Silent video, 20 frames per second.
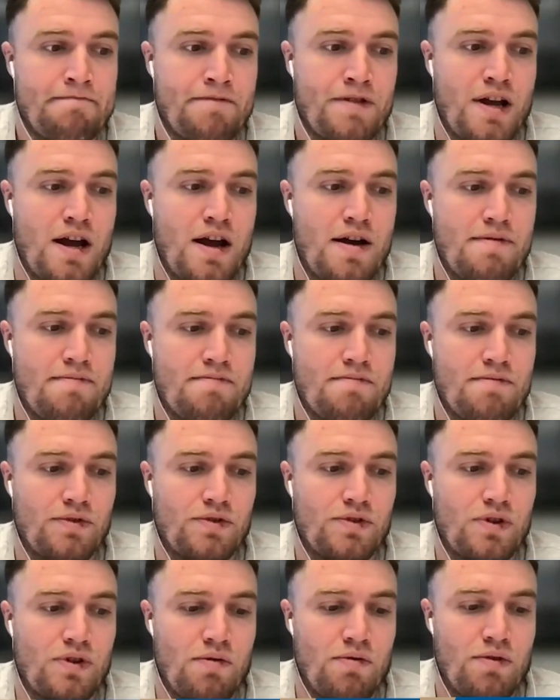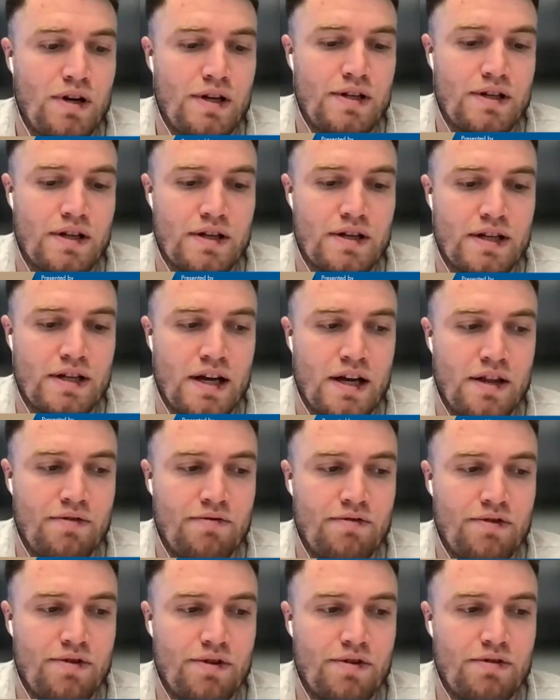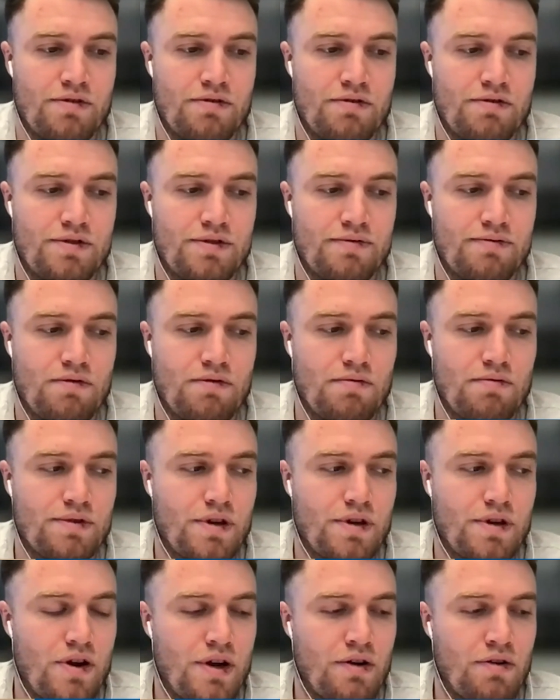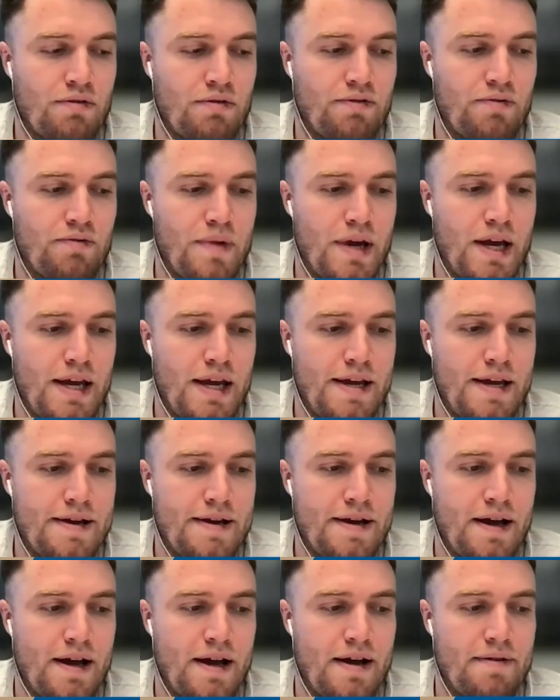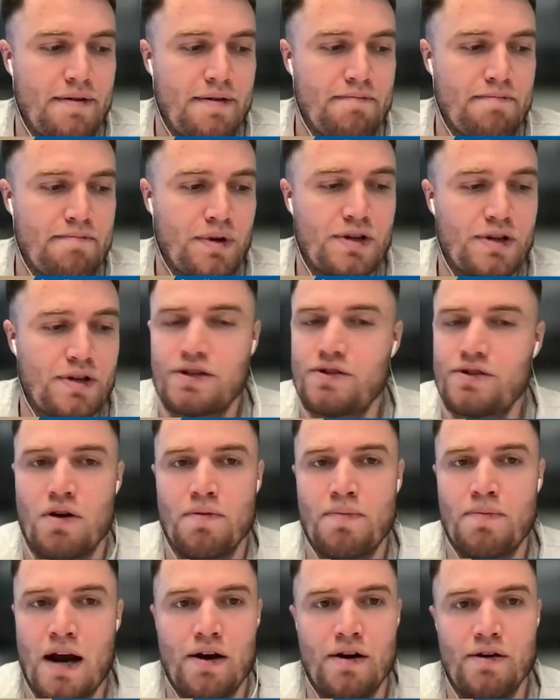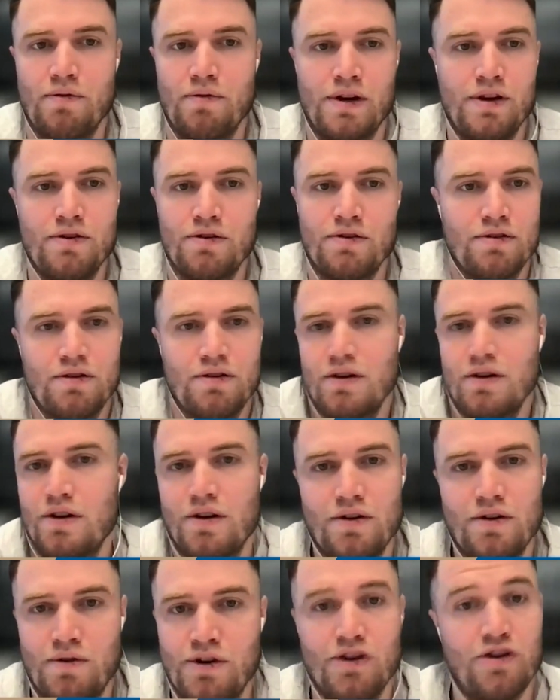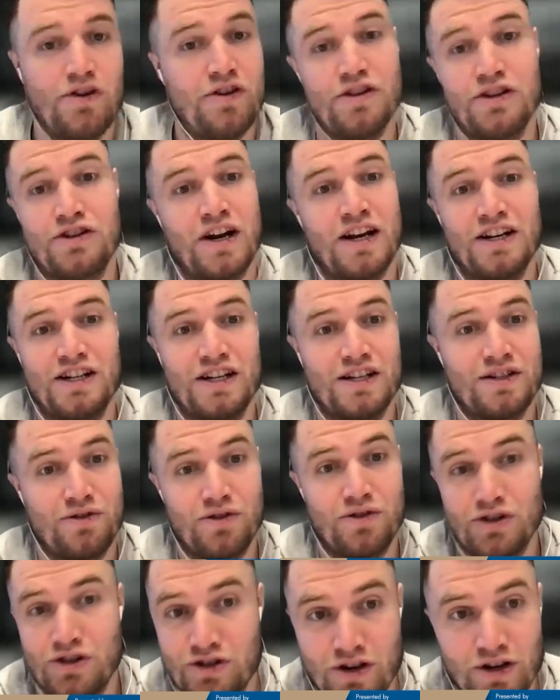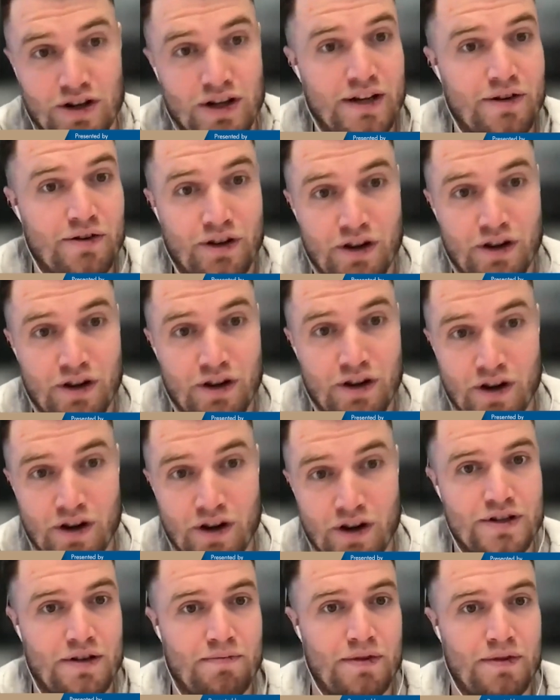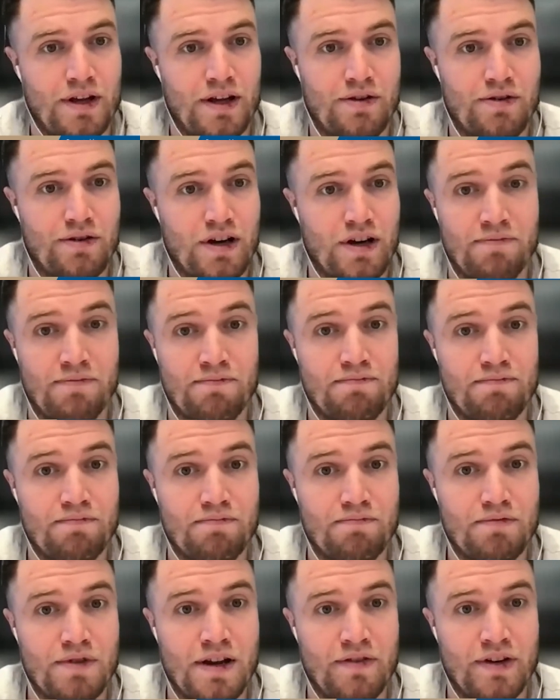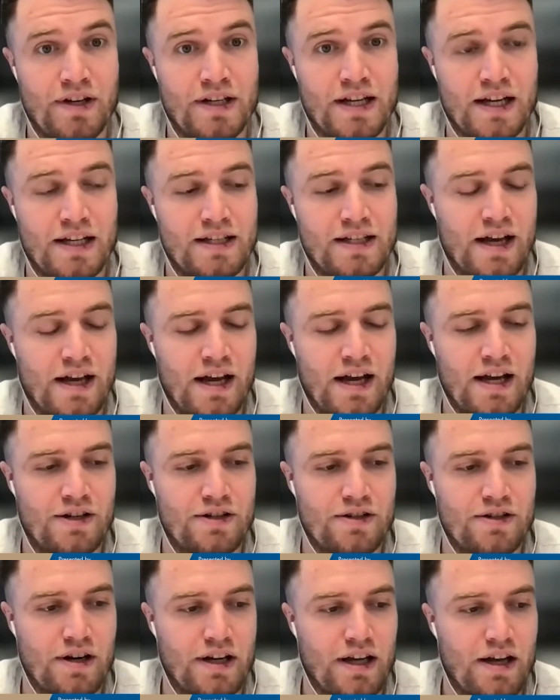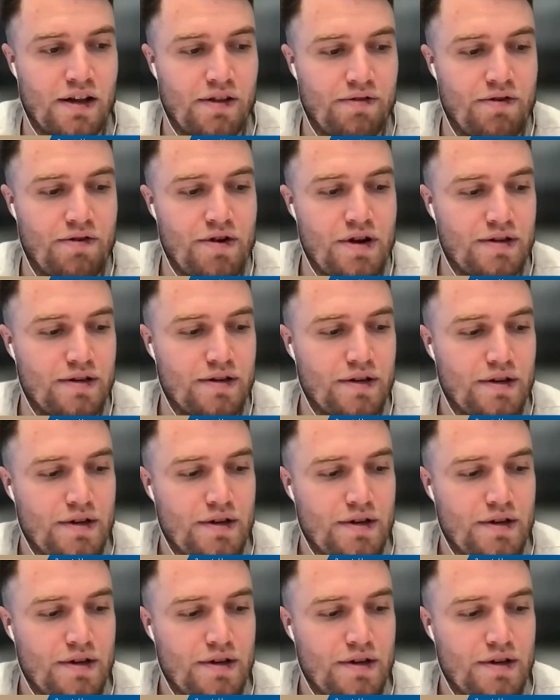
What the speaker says: So I wanted to understand the root cause of what was going on for me, because it's not apparent when you're in the trenches, or you're struggling or going through something. You're kind of living day to day and trying to get through it.